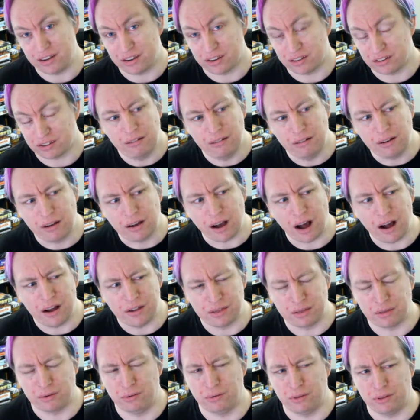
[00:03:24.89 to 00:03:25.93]
just
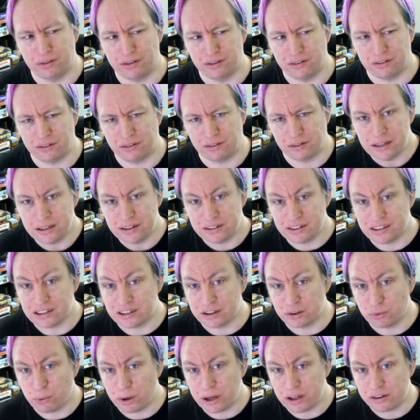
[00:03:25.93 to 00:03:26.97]
gone through this
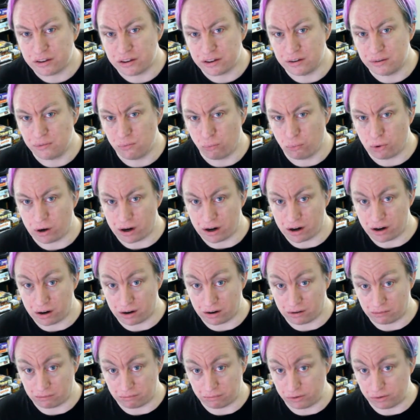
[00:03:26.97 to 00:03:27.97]
situation where